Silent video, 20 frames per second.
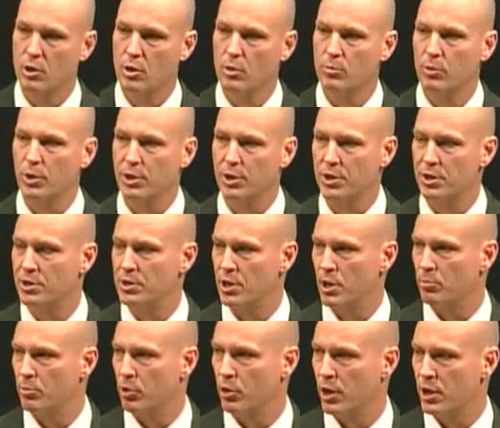But this
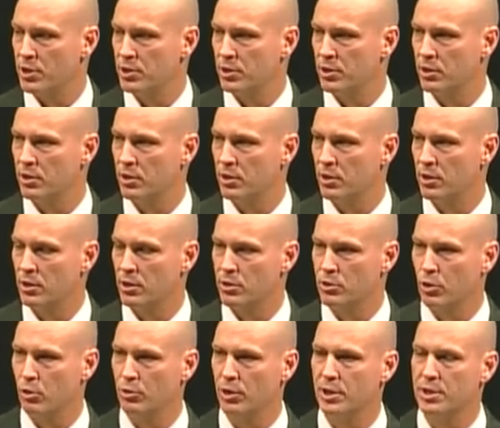separation is
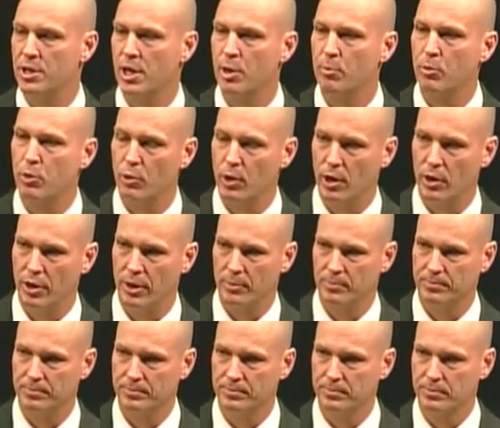only temporary,
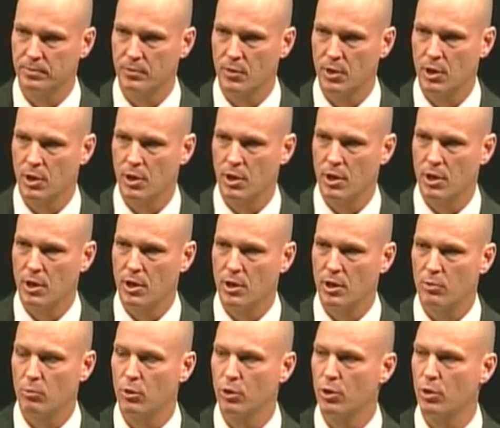
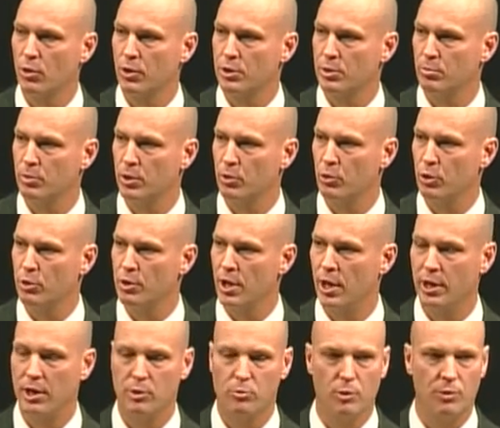and we're going to be
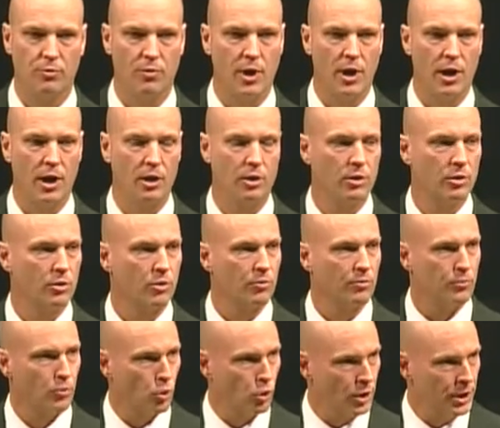reunited with Val
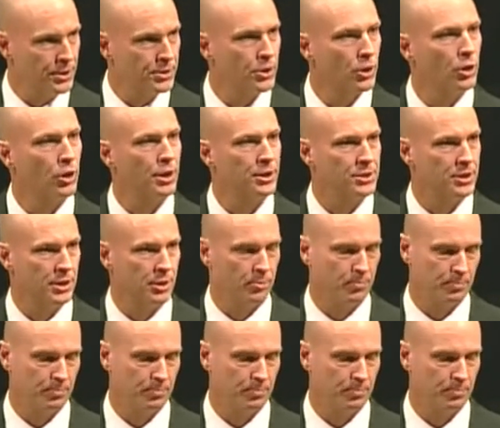for an eternity.